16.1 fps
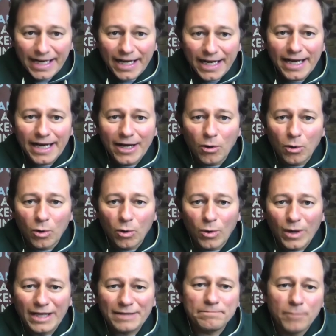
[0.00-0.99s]

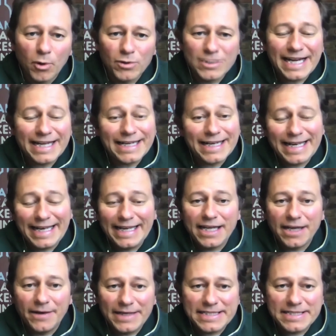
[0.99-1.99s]
or more technically
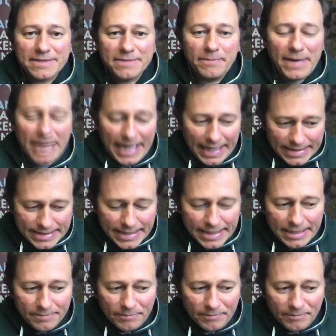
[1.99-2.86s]
going to bed